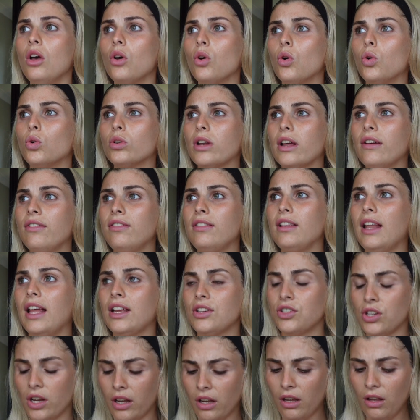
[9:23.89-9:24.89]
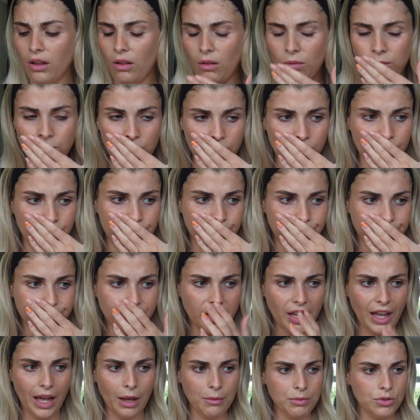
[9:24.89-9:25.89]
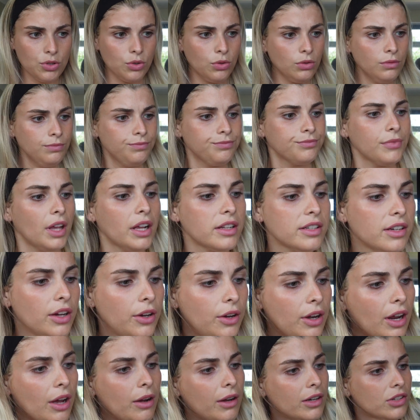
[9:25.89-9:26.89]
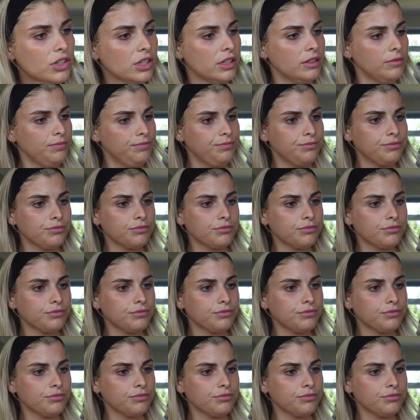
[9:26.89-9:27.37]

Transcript: Athleisure capsule. I'll tell you now actually.